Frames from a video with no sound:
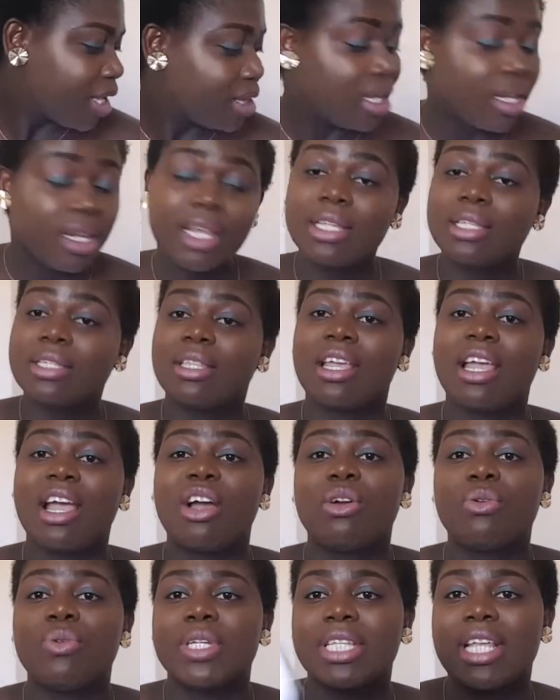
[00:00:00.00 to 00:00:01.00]
the next thing i
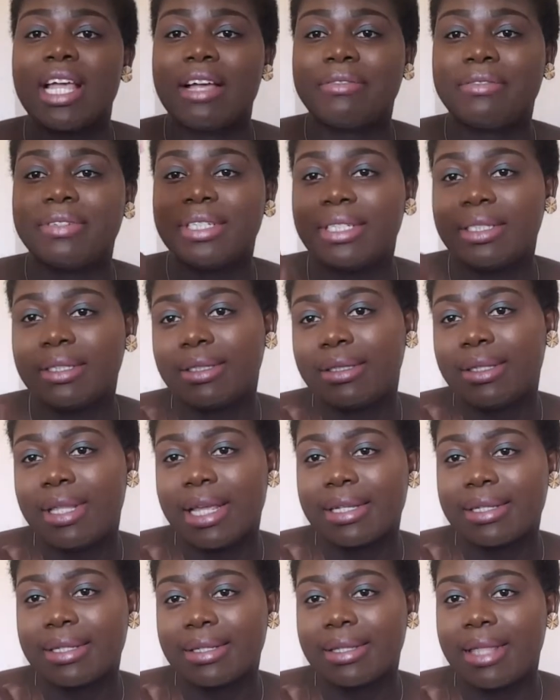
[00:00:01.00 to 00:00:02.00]
always have is
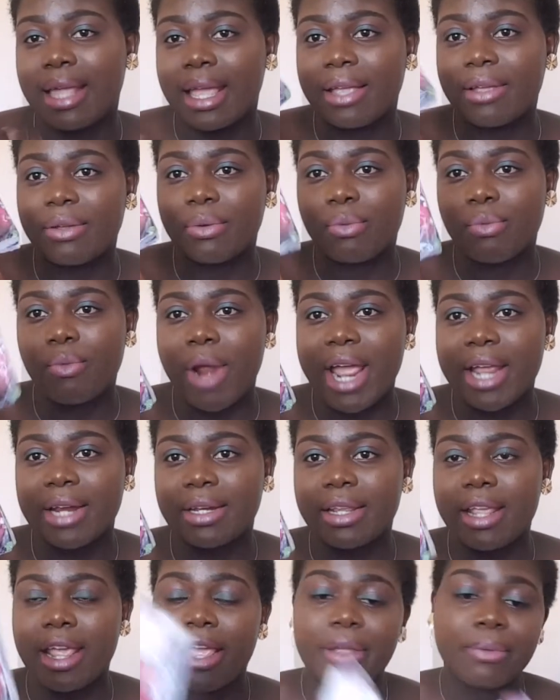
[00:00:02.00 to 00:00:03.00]
this thing right
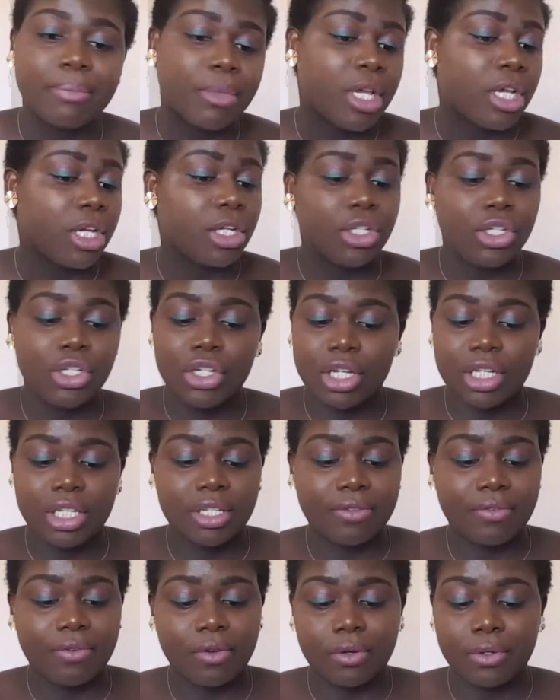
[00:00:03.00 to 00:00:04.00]
here
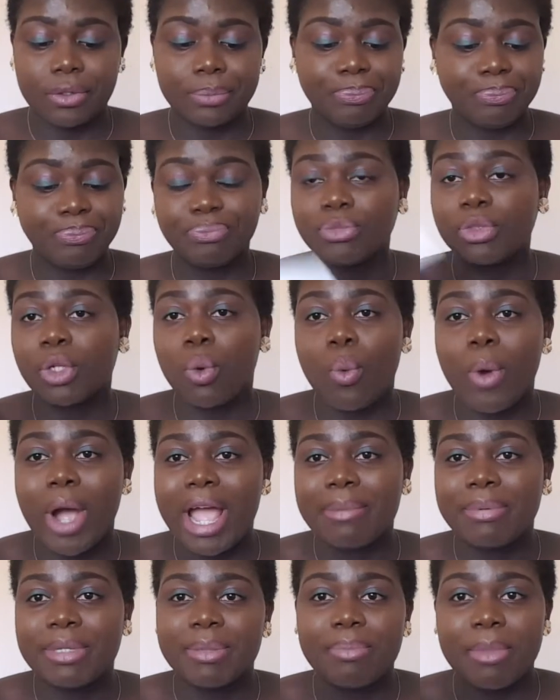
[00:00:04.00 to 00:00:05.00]
just for
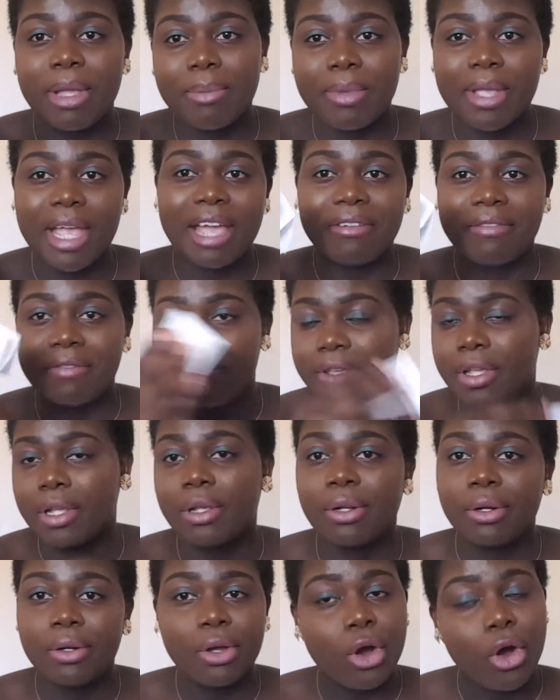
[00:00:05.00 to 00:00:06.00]
wipes maybe i
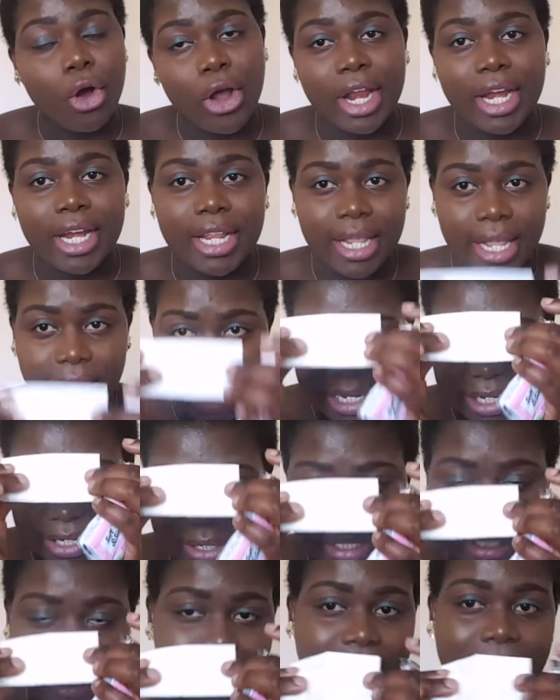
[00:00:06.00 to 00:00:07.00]
feel oily i
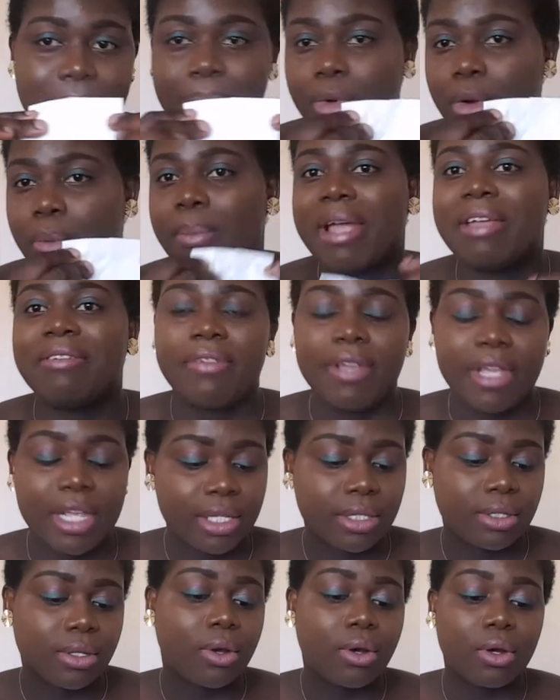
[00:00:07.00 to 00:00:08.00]
just damp on my
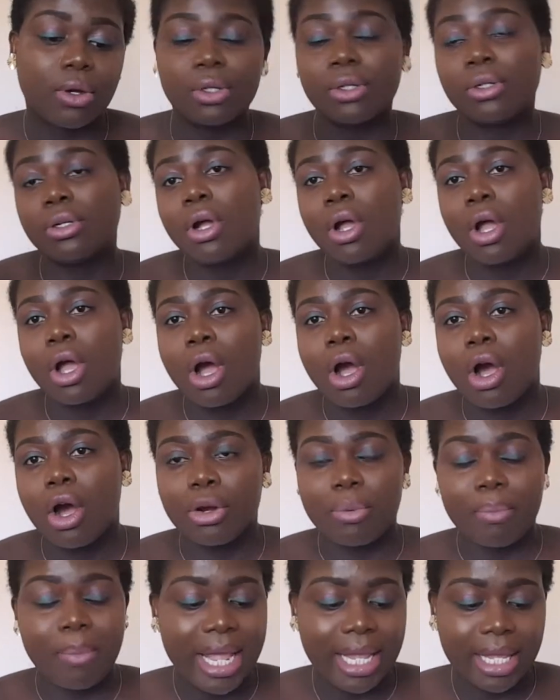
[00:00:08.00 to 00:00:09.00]
face or
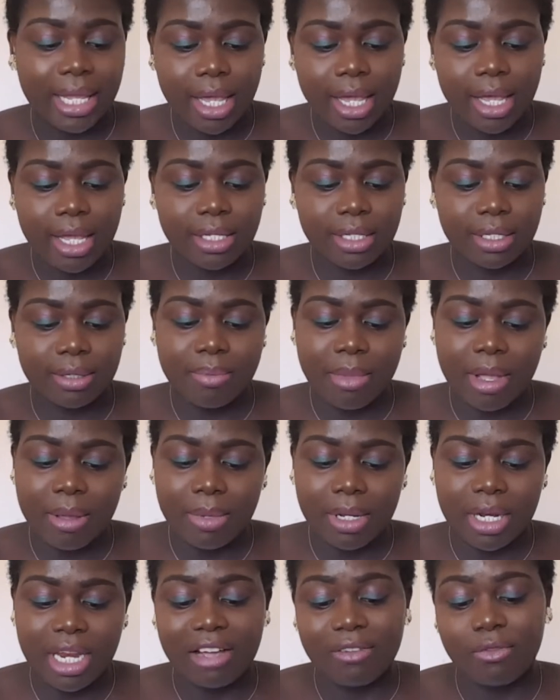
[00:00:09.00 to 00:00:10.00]
on my kids
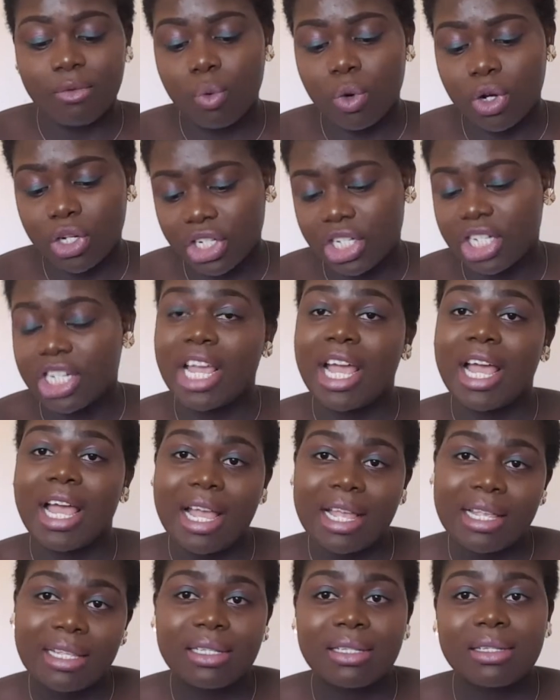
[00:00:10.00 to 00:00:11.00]
maybe they have washed their
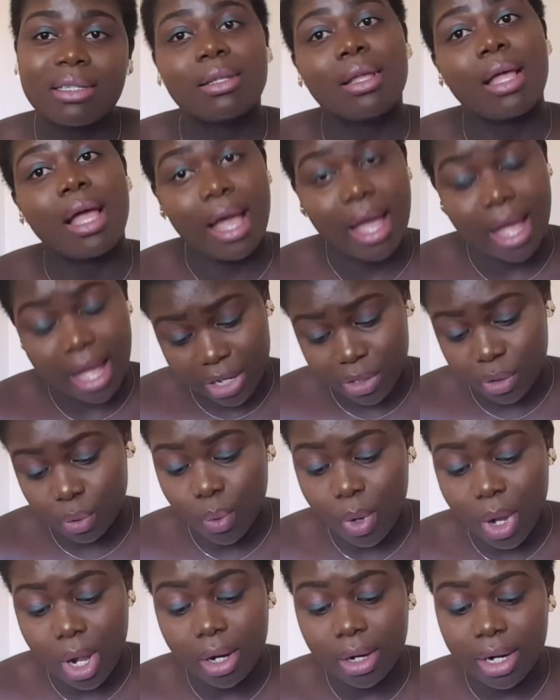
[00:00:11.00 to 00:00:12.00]
hands as
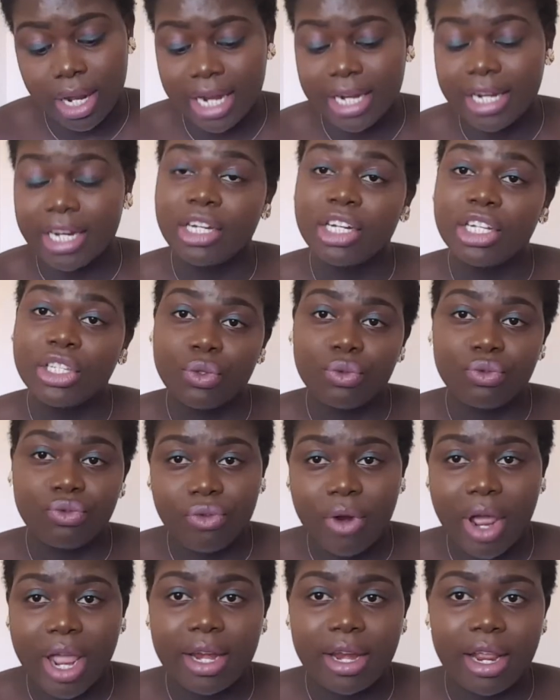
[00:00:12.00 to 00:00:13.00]
well and they need to
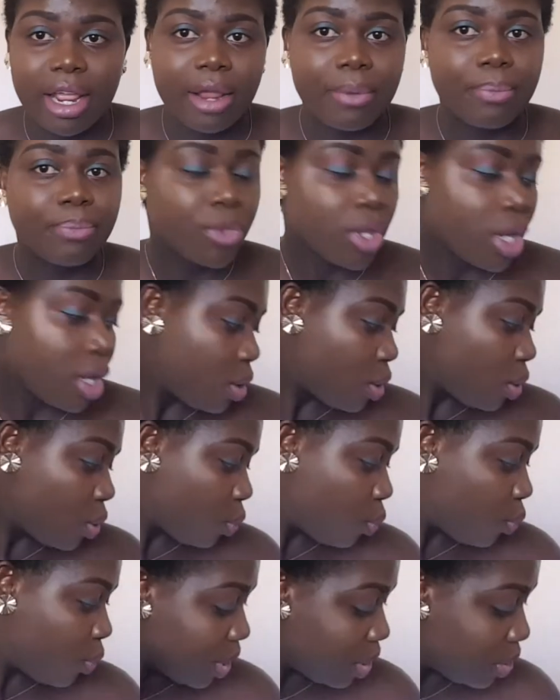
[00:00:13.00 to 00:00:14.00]
dry them
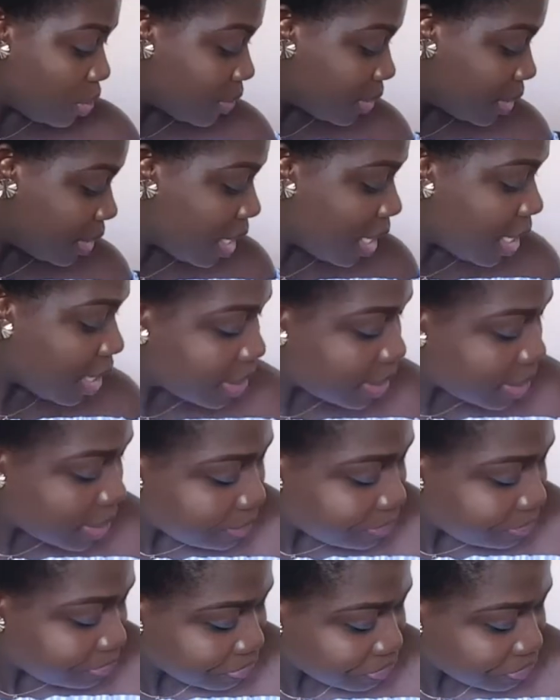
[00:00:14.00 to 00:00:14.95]
we use this